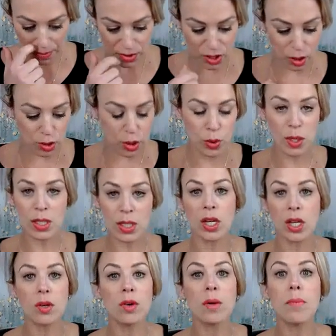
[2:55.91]
So do you
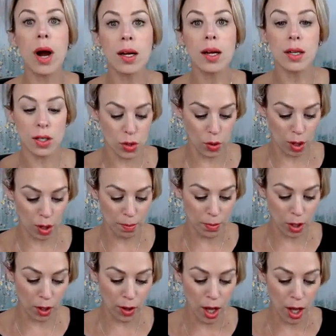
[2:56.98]
continue to market as
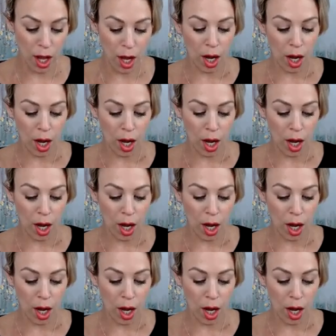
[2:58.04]
normal?